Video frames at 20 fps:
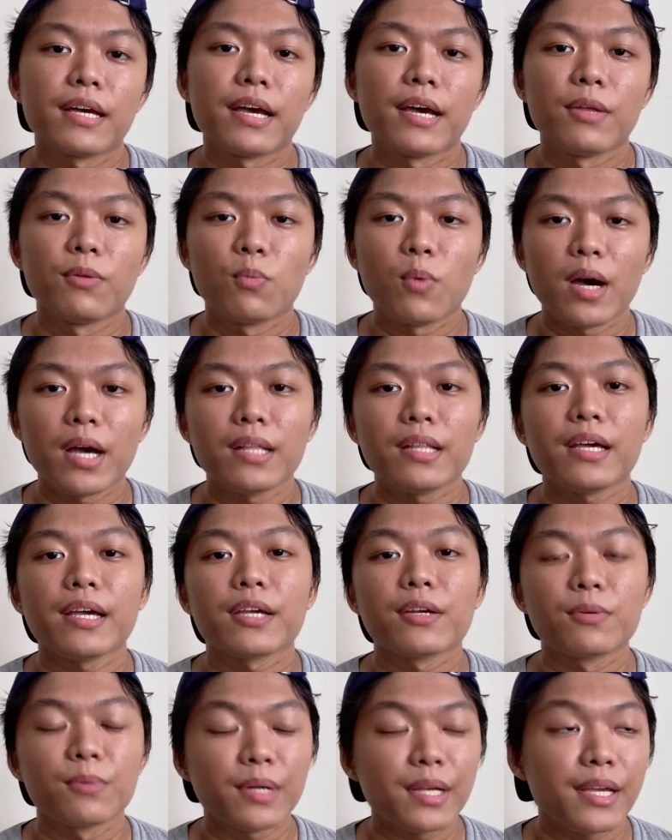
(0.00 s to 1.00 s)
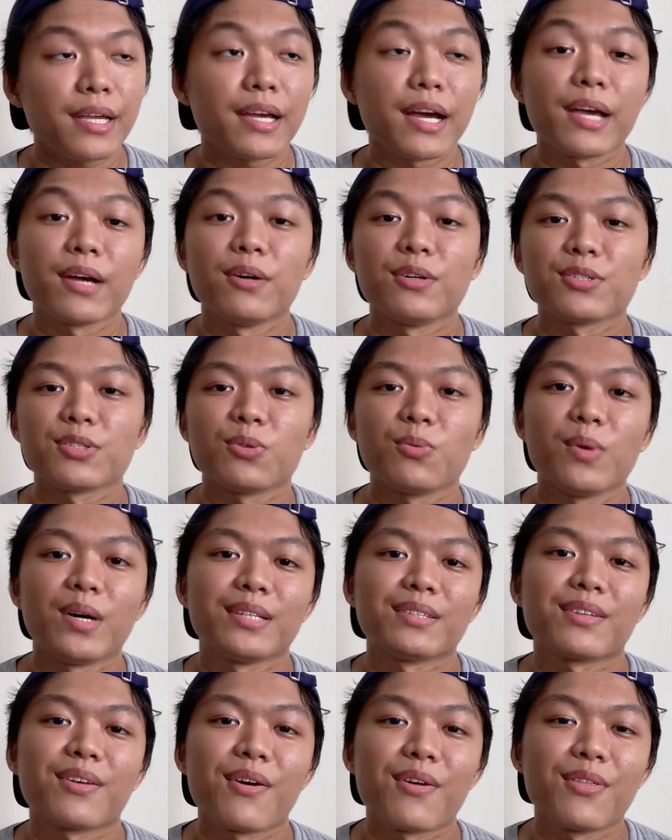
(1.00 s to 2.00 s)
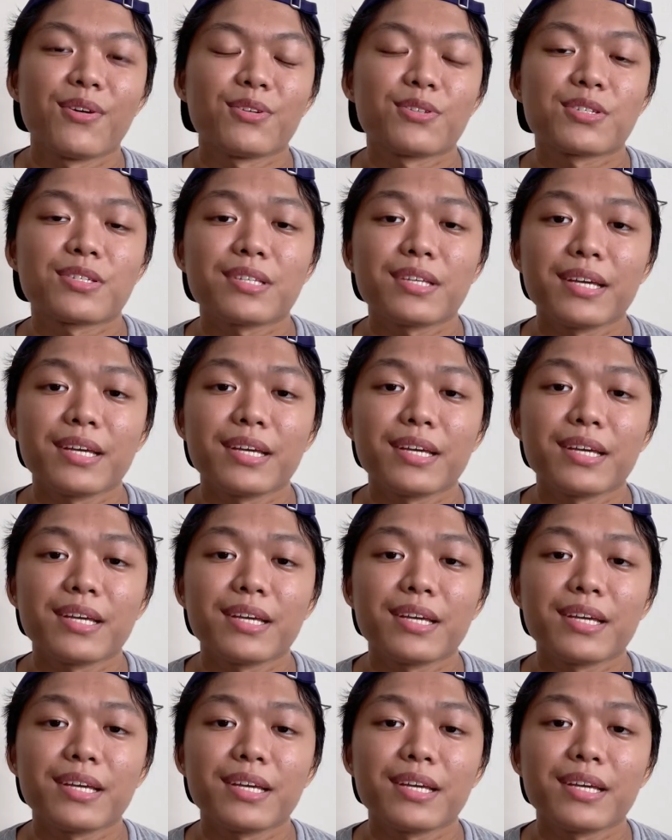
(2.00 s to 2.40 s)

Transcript: And while I agree I also want those